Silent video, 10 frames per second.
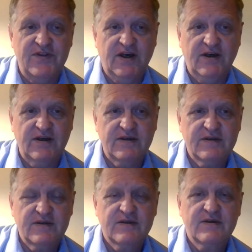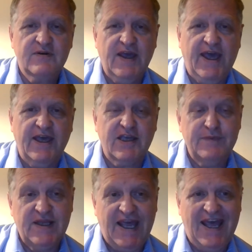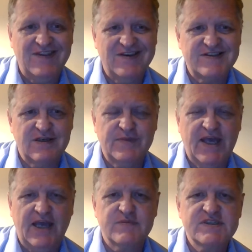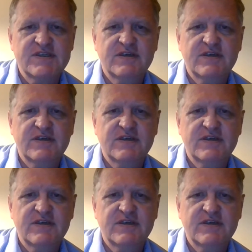the. Okay, it can be at the sometimes.